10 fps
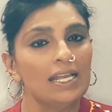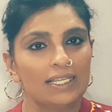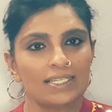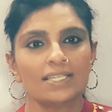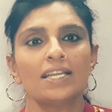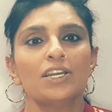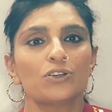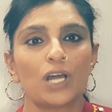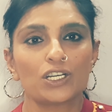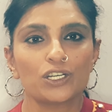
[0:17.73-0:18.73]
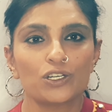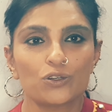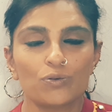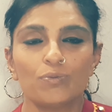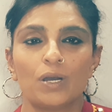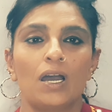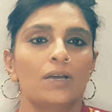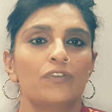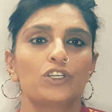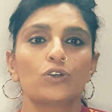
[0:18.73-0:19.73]
This is an introduction to
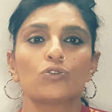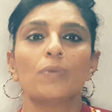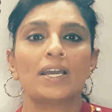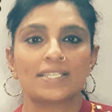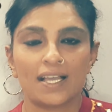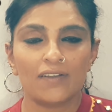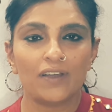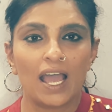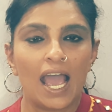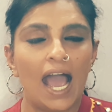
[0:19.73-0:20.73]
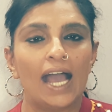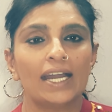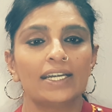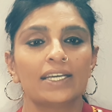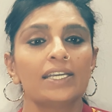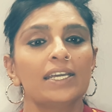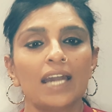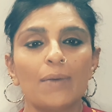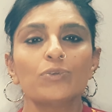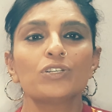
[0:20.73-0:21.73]
video to myself, and here I
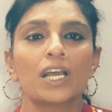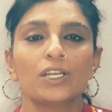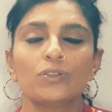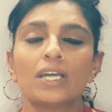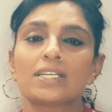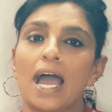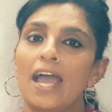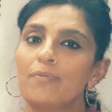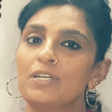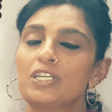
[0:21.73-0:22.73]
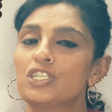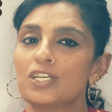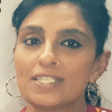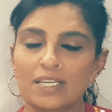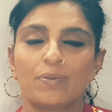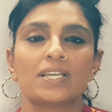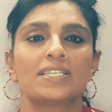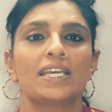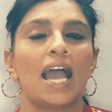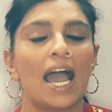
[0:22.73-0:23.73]
am to tell you that I have been teaching
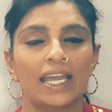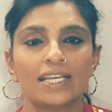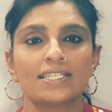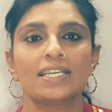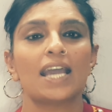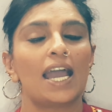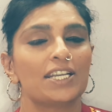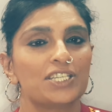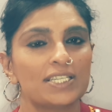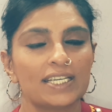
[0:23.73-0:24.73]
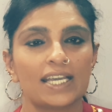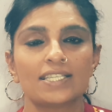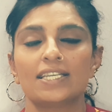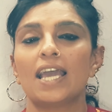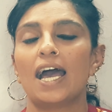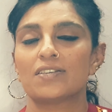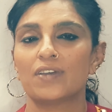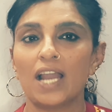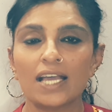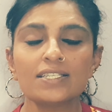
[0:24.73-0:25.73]
CBSE, ISC, IGCSE as
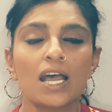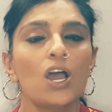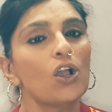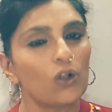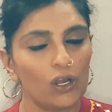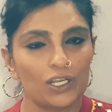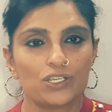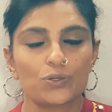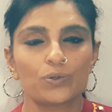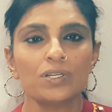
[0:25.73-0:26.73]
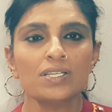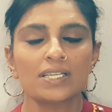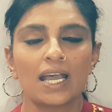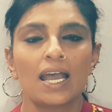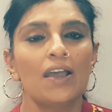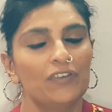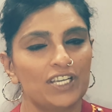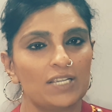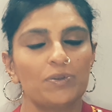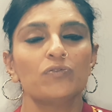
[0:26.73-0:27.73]
well as college students, which
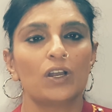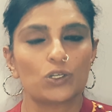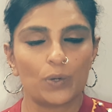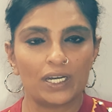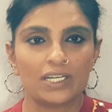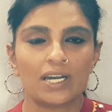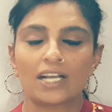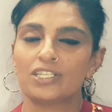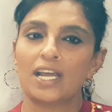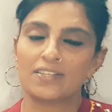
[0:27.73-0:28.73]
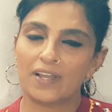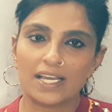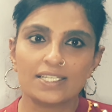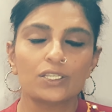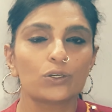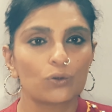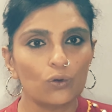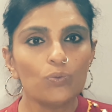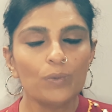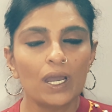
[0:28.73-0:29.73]
has been one-to-one interaction as well as in the group.